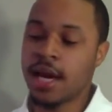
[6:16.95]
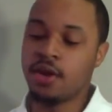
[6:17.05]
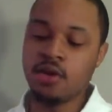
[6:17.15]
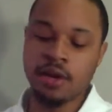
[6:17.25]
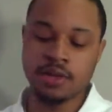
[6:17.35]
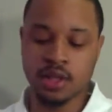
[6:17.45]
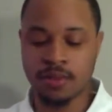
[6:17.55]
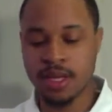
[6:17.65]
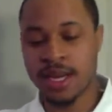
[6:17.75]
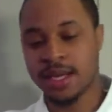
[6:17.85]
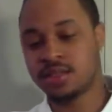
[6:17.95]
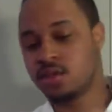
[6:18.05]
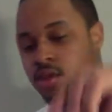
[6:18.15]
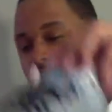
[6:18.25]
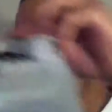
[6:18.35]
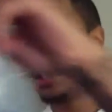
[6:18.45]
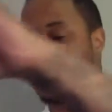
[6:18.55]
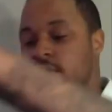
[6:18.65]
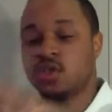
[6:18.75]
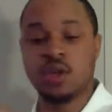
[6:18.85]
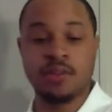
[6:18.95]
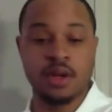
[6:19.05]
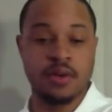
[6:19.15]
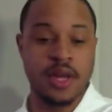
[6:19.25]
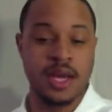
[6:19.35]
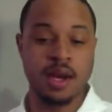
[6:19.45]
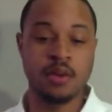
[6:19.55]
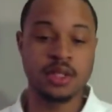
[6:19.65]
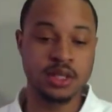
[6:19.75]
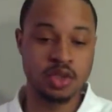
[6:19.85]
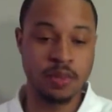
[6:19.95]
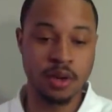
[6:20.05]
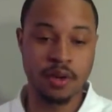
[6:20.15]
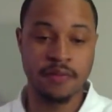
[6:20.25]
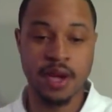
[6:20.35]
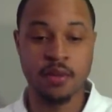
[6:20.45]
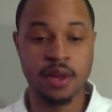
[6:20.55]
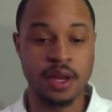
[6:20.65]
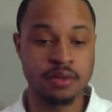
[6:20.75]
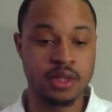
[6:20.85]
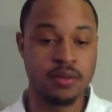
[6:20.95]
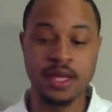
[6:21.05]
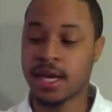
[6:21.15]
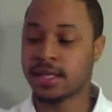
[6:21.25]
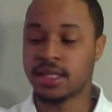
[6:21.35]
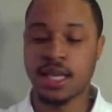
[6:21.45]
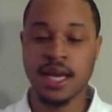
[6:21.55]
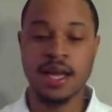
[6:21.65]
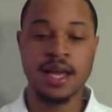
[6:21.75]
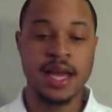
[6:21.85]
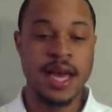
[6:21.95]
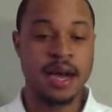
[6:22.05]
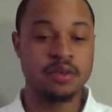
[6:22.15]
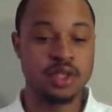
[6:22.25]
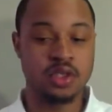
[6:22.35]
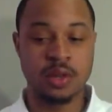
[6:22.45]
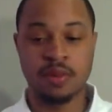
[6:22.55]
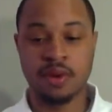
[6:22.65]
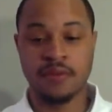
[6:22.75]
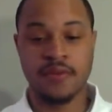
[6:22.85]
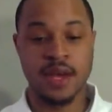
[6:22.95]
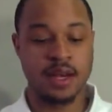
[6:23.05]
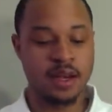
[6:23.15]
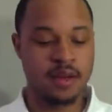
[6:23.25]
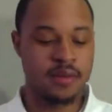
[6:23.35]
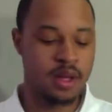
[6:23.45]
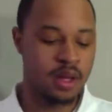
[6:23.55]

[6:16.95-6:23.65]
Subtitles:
I knew they was gonna be nice. You know, I wasn't even tripping on that. I wasn't tripping on the fact whether they was gonna be nice or not. I was just tripping on the fact of,